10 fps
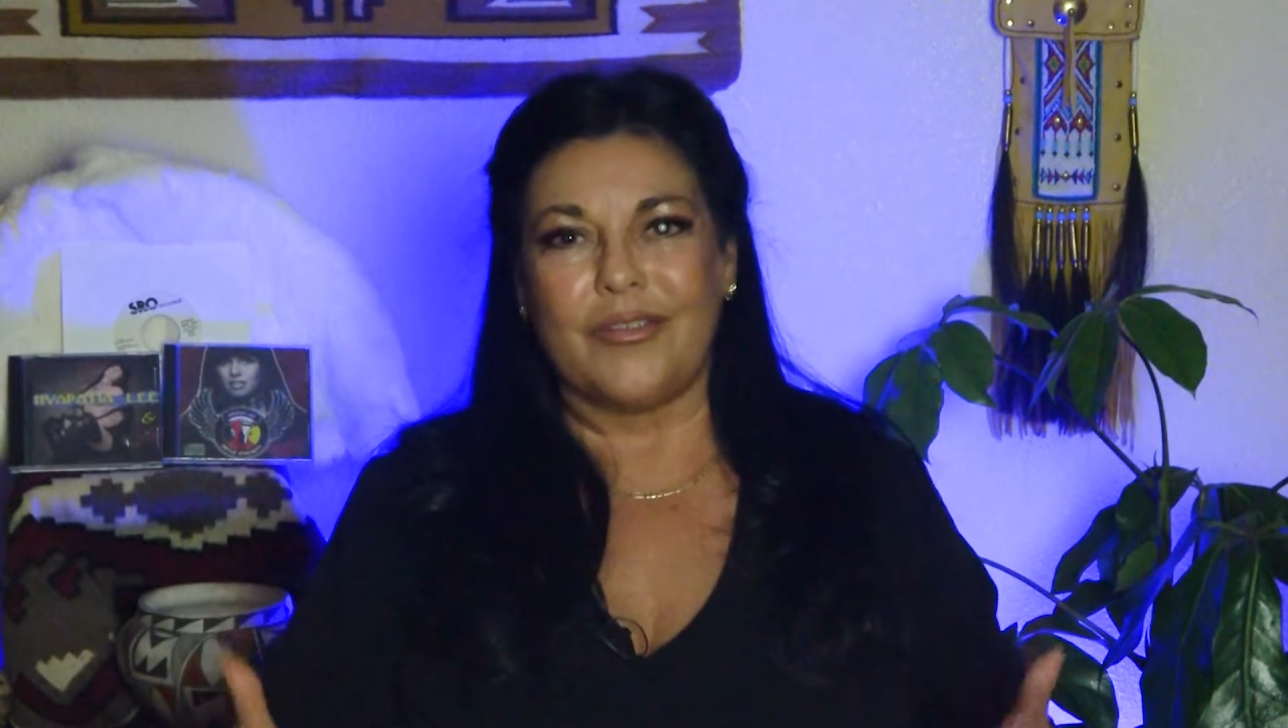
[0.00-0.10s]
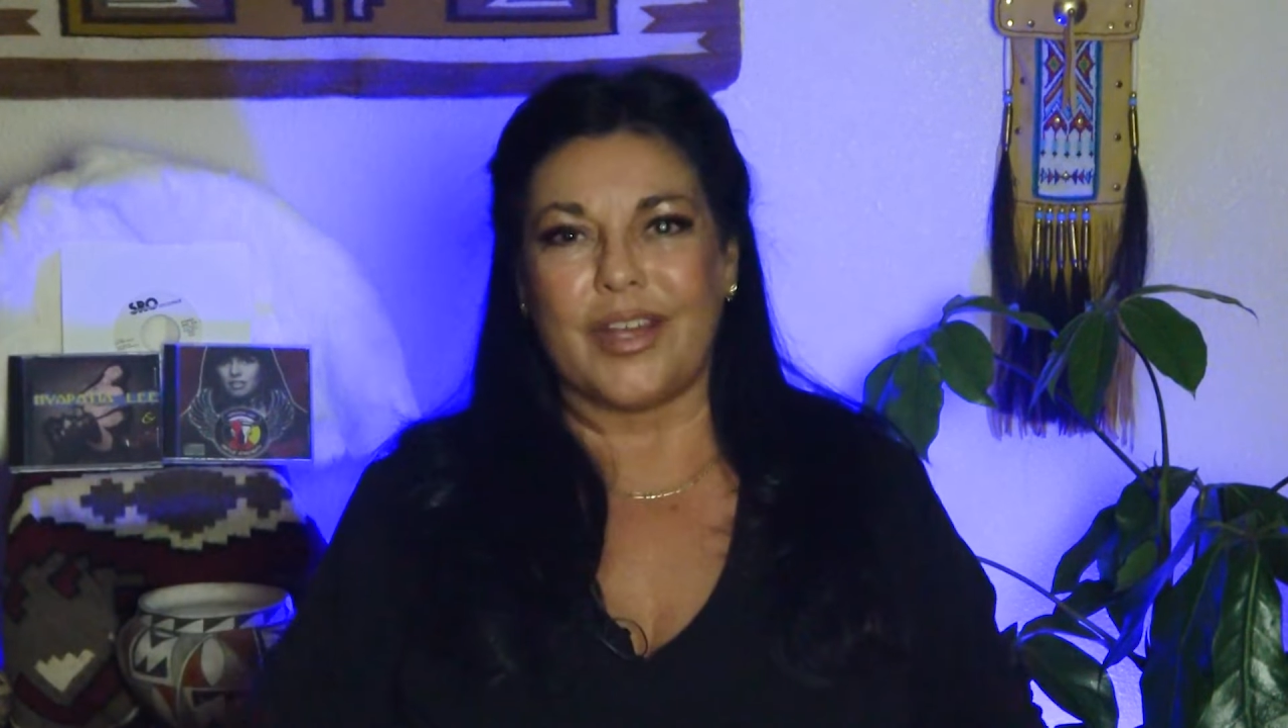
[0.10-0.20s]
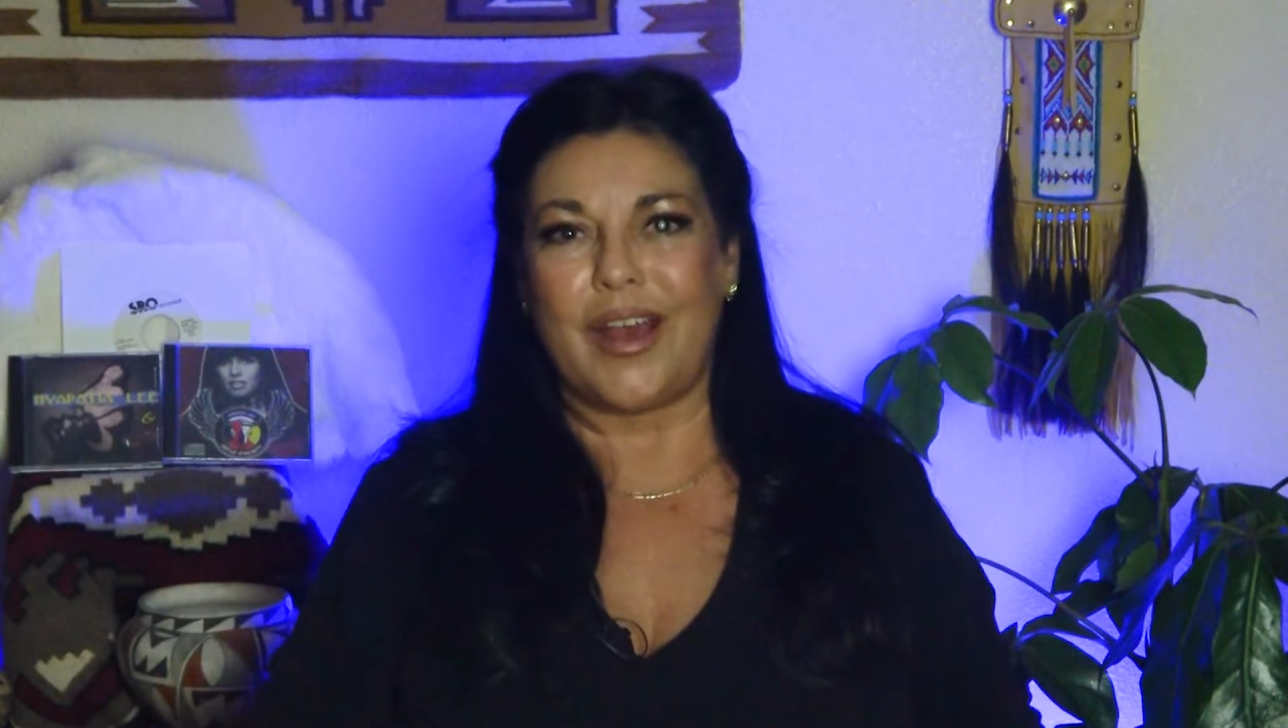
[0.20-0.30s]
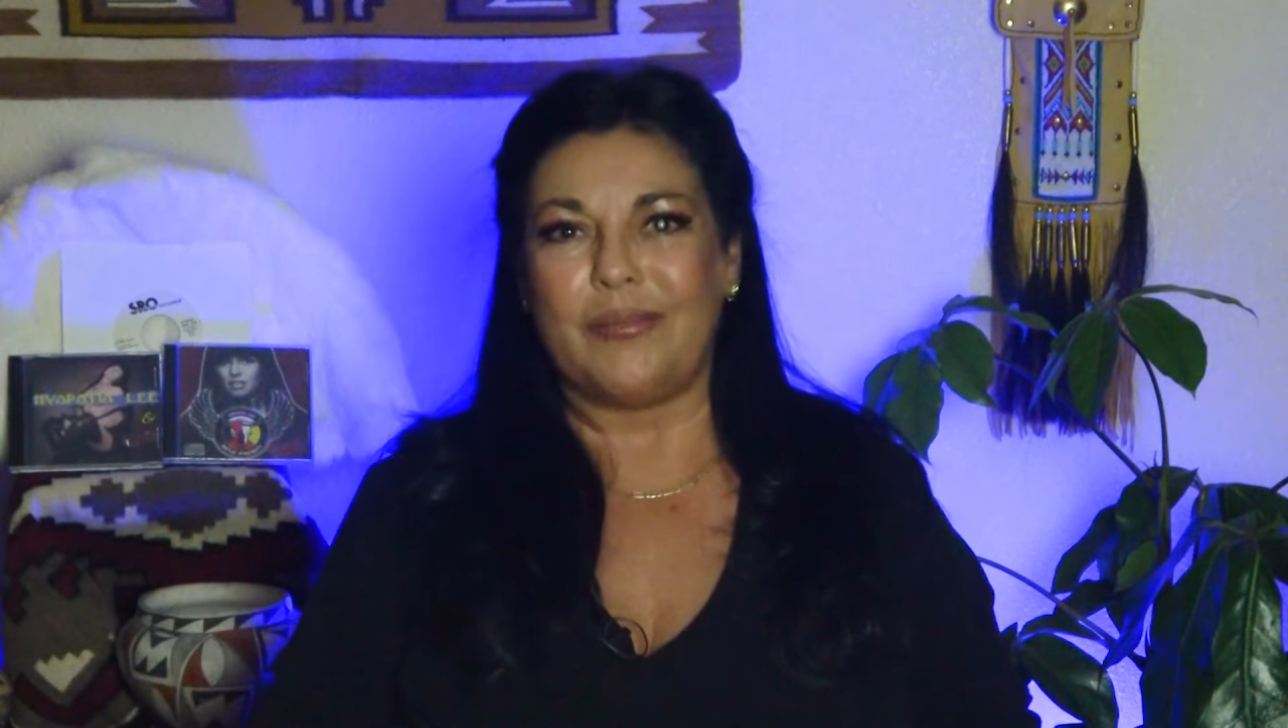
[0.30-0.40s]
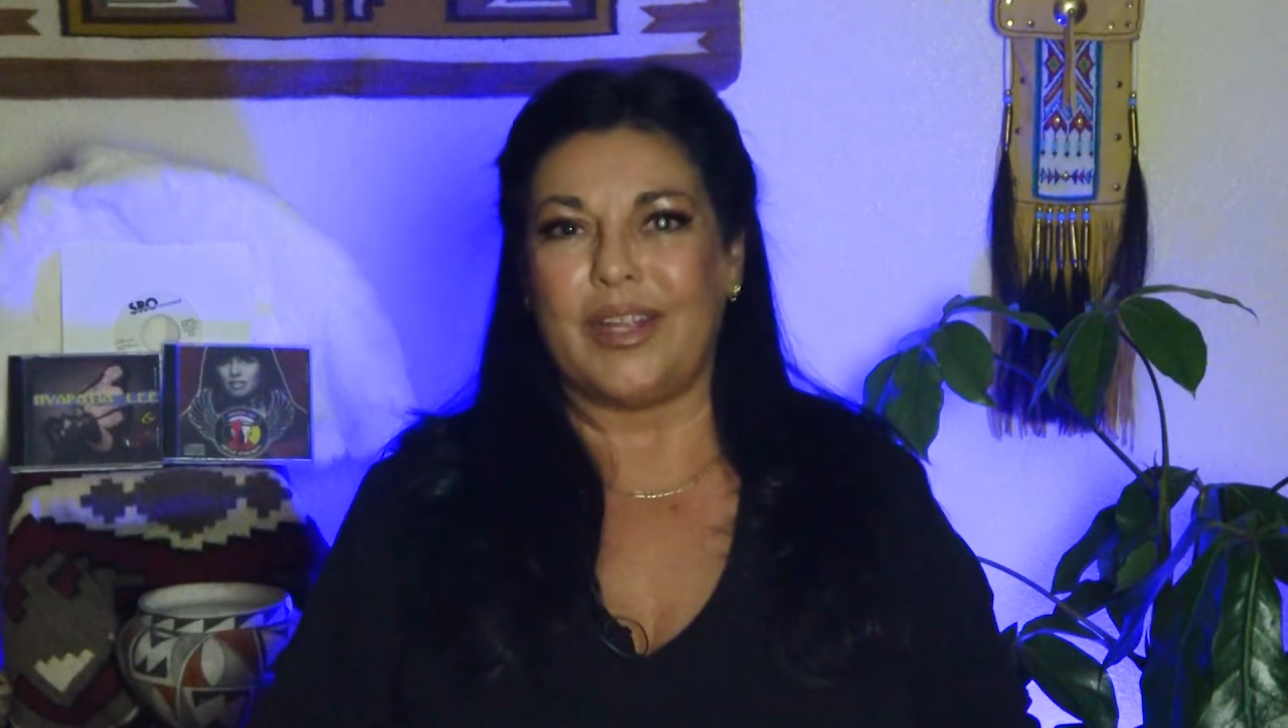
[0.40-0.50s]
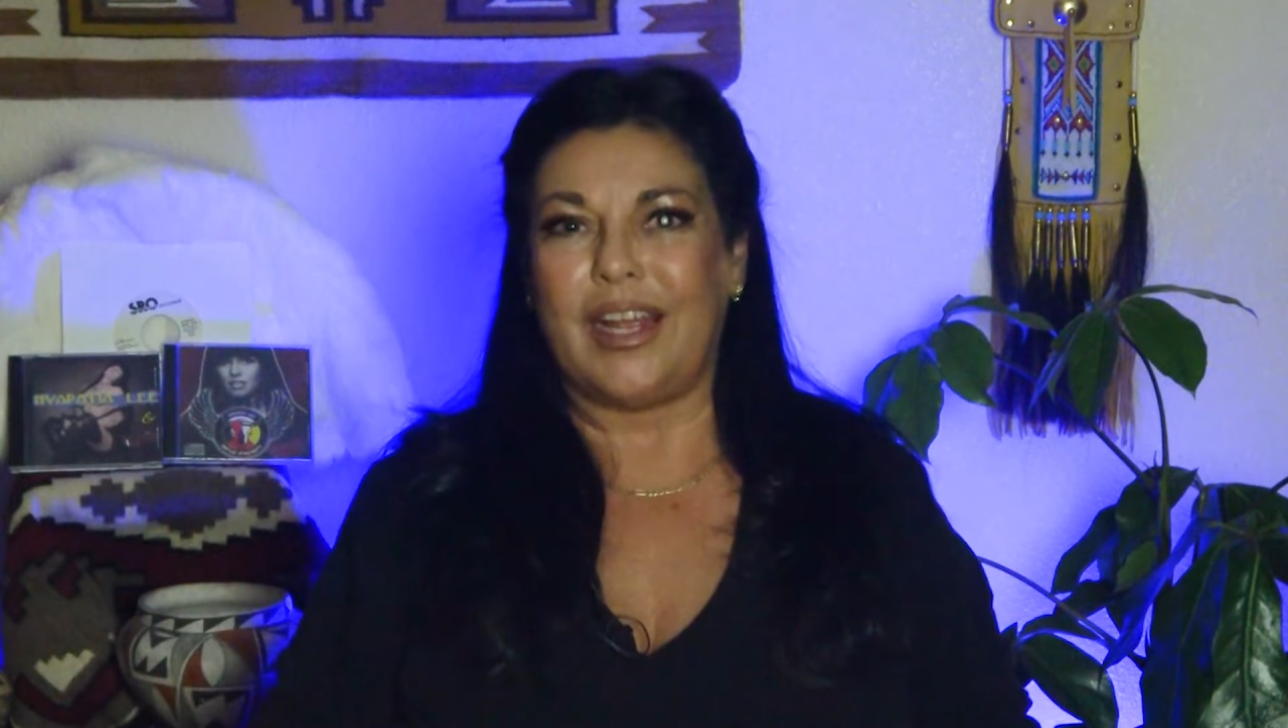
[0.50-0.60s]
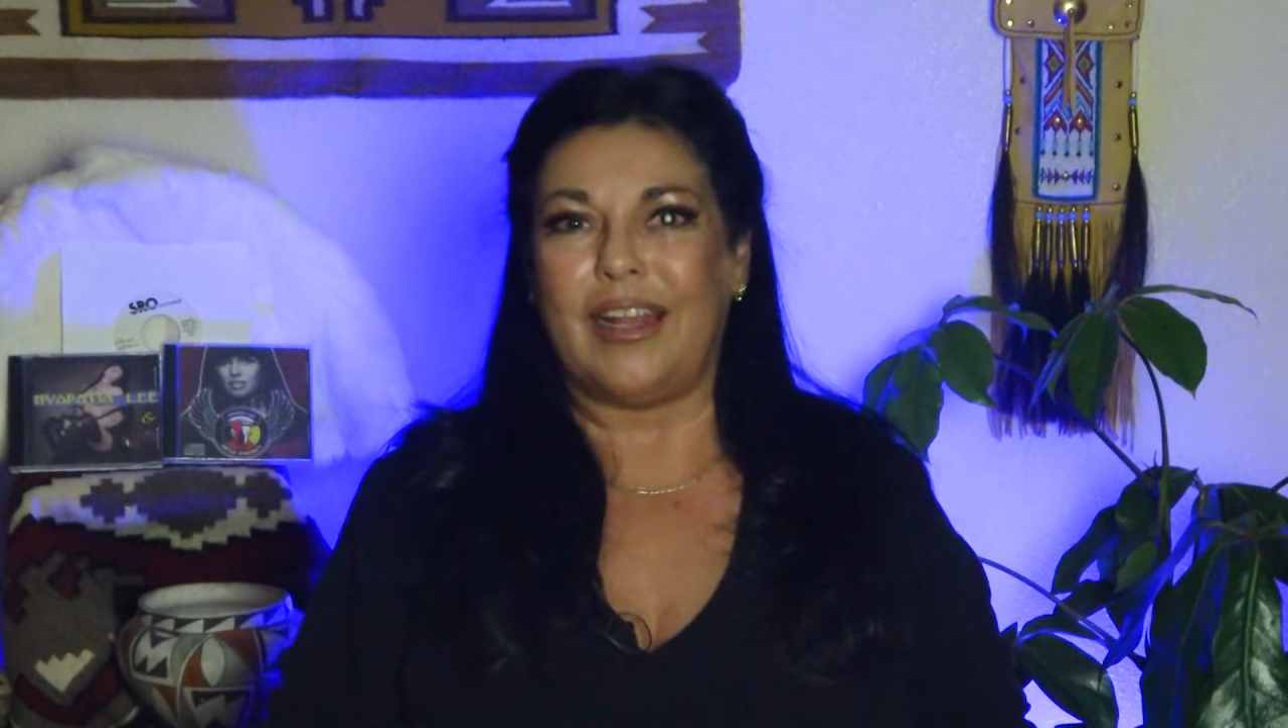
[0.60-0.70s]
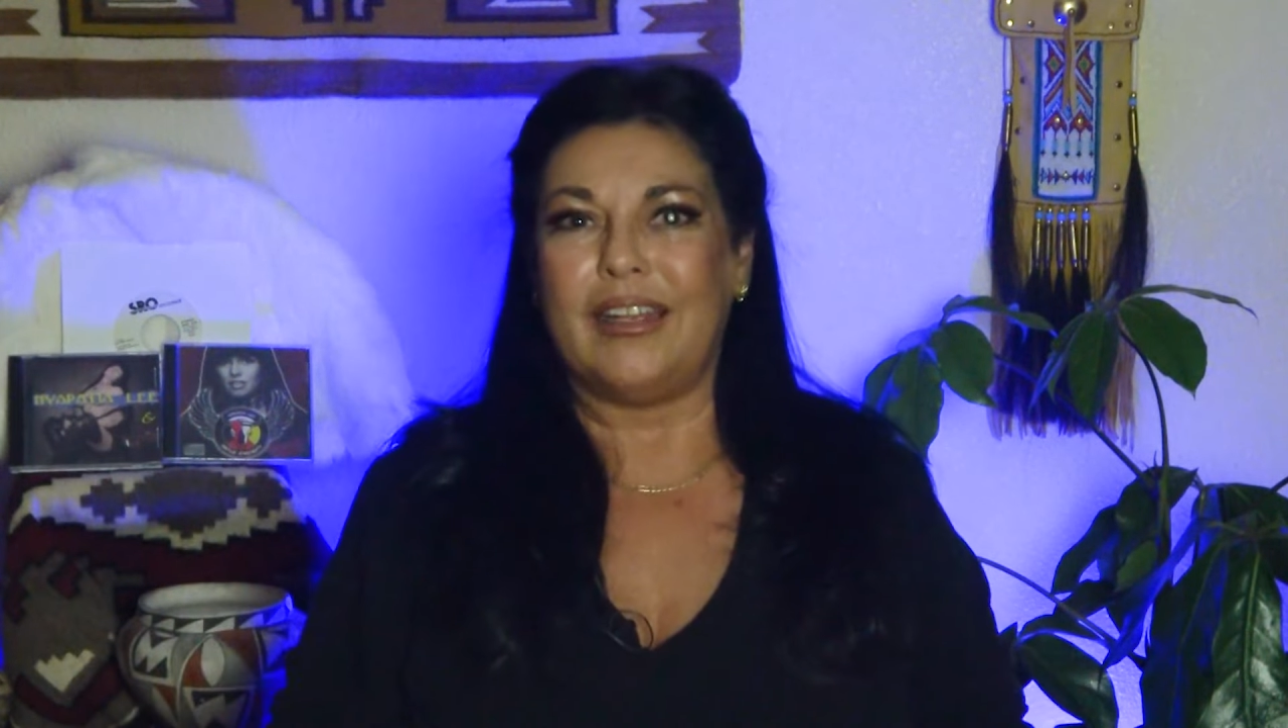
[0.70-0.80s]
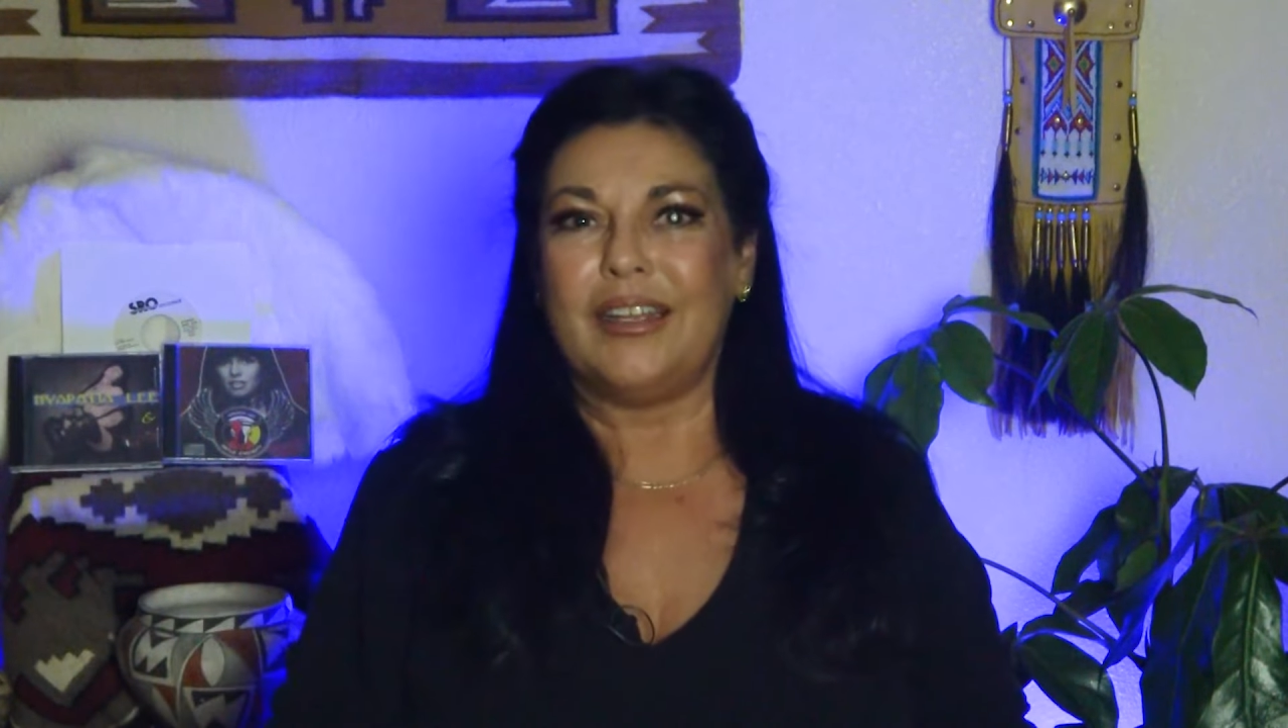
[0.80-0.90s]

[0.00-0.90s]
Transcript: that man.